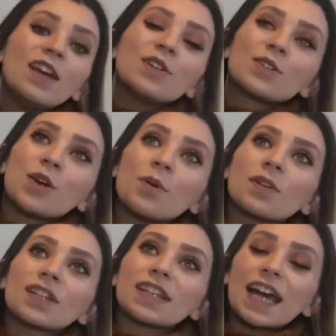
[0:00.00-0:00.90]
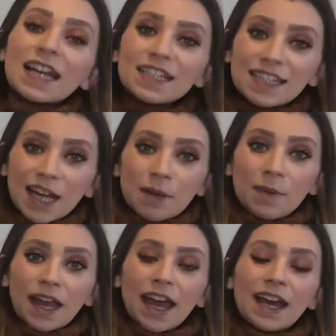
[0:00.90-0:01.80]
So last time
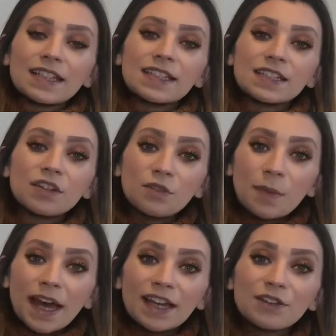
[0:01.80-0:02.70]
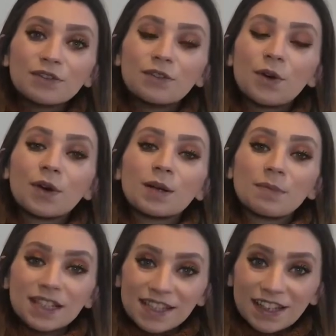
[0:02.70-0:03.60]
I had a duffel bag for my
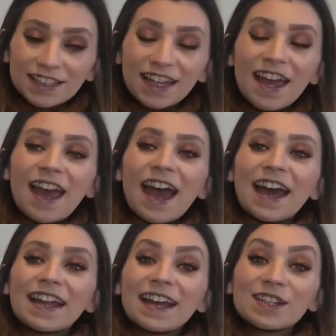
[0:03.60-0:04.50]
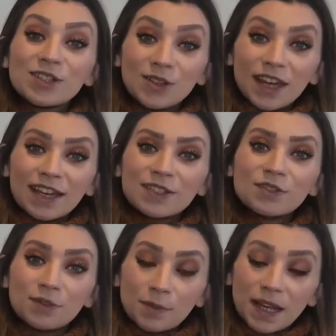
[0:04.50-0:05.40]
son and I had a suitcase
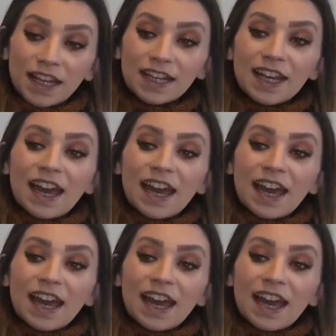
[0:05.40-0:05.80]
for me,